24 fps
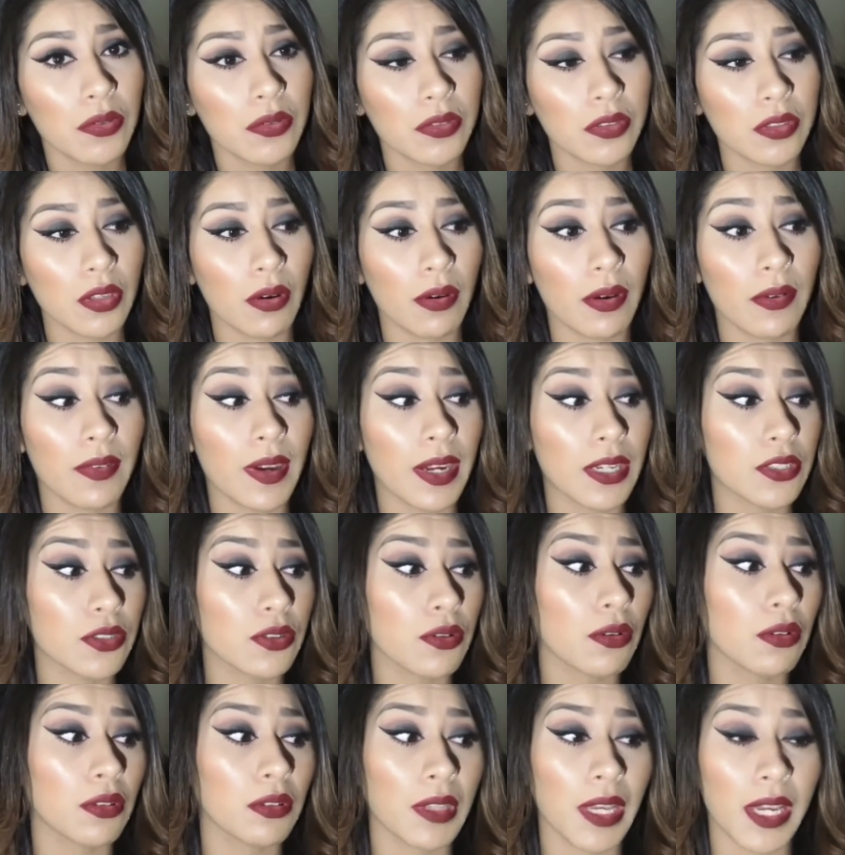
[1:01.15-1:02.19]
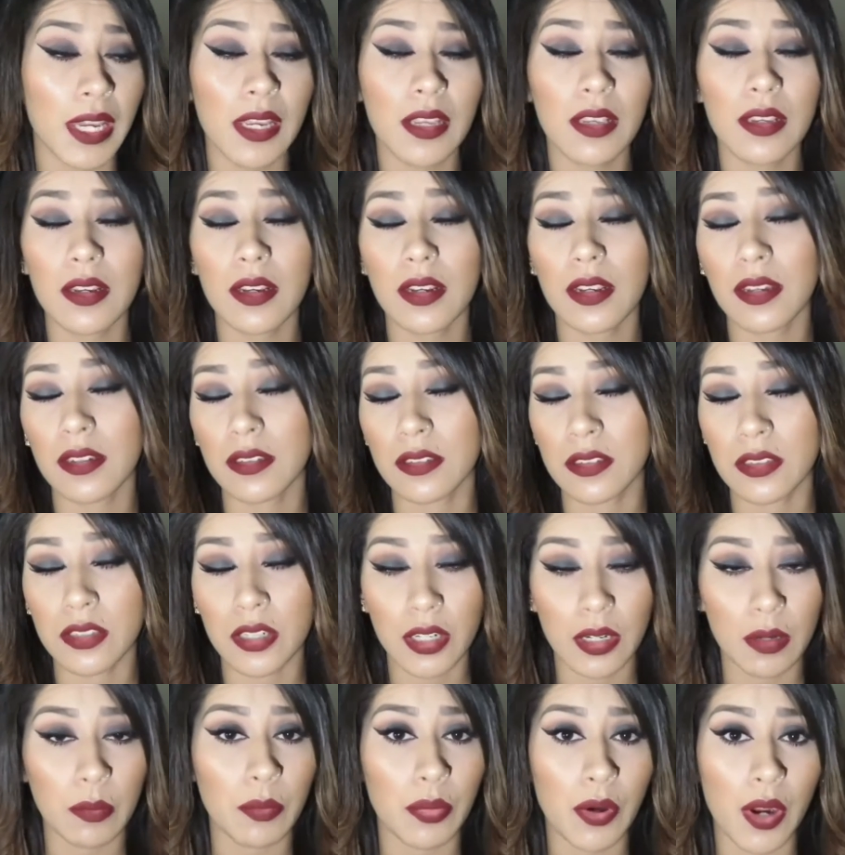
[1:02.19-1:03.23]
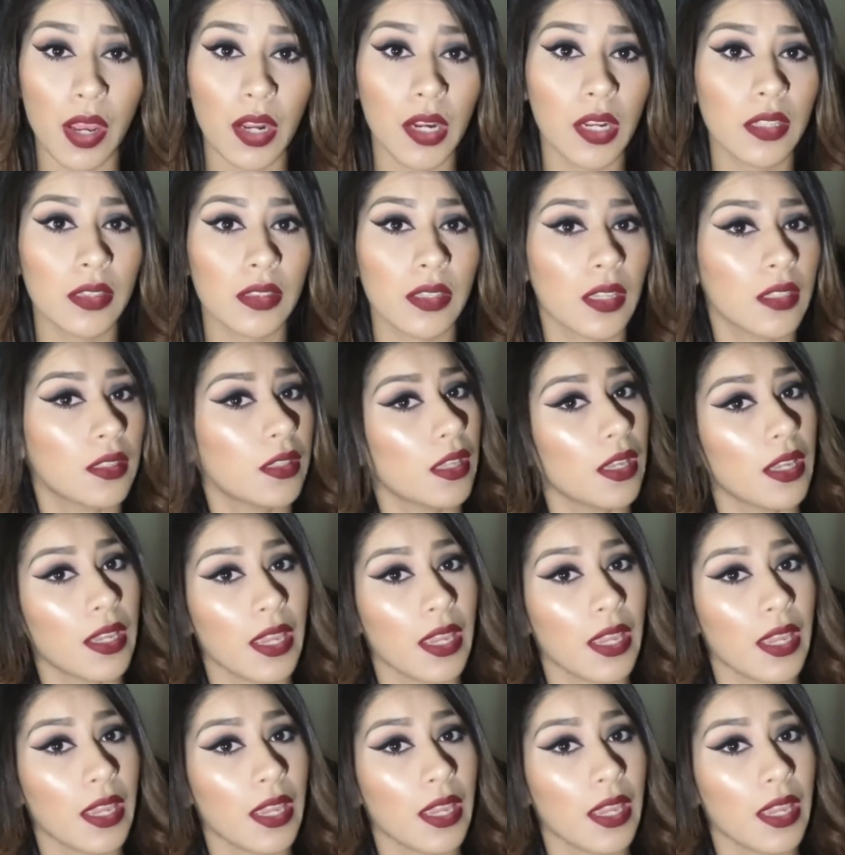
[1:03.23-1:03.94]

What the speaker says: So if I don't like a certain product that they